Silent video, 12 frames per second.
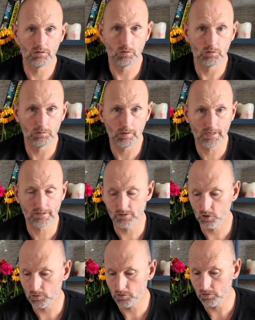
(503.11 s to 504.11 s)
We'll be back to
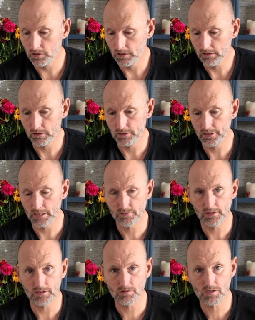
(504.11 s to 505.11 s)
normal in the next
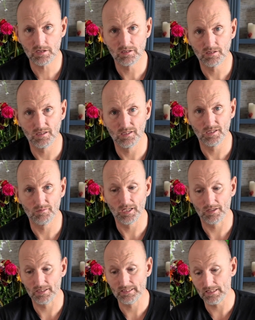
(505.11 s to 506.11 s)
videos, and
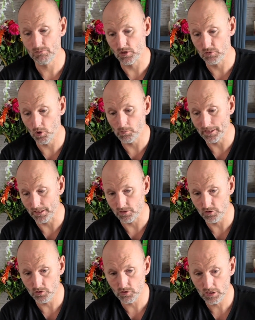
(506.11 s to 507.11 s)
like I say, this will be getting
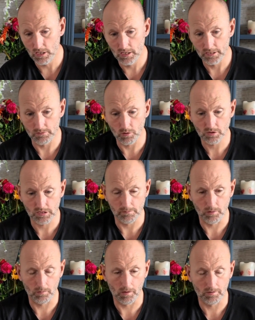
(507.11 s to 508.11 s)
used. You will see it
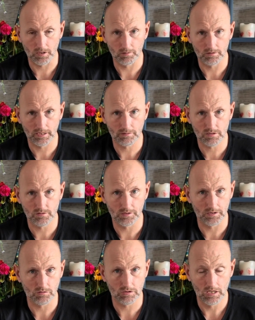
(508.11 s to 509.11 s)
pop up a couple of times in the
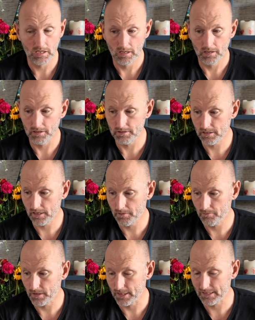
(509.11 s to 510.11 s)
videos as
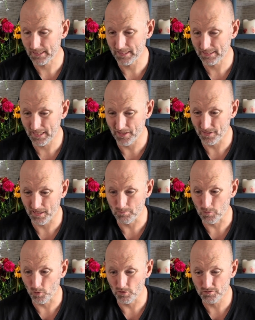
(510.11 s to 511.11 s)
the kind of kit that I've
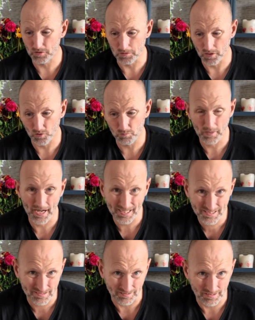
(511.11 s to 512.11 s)
been wanting very well
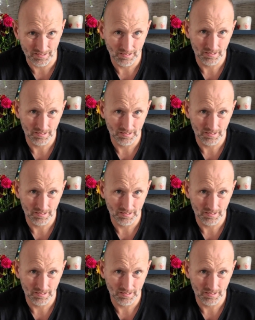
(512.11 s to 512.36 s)
personally.